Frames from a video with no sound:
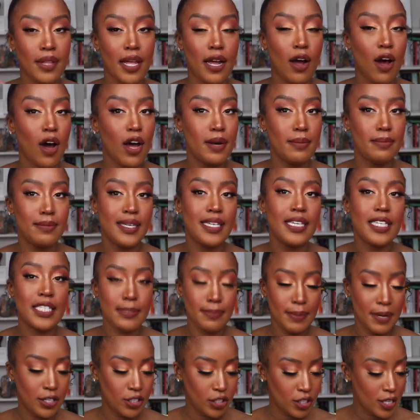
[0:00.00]
Like on me
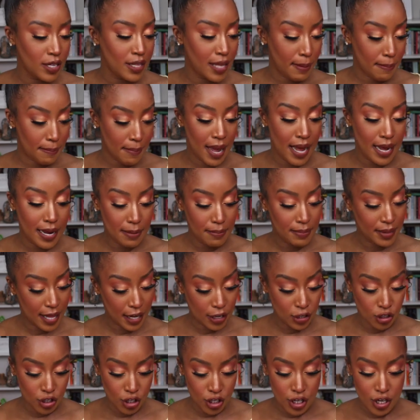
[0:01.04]
especially, like my
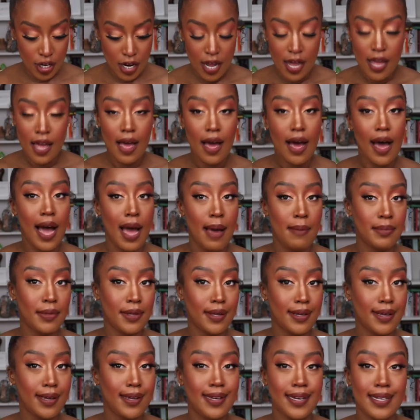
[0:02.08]
complexion, I'm
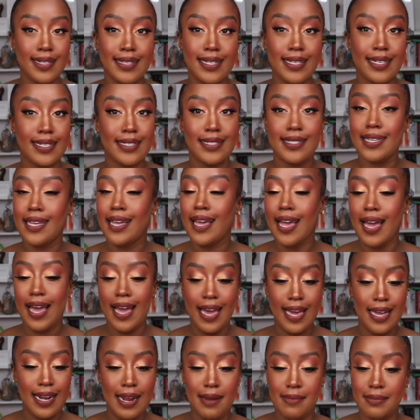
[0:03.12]
looking at this
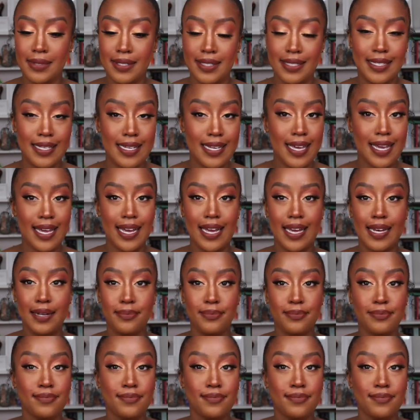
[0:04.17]
and I'm seeing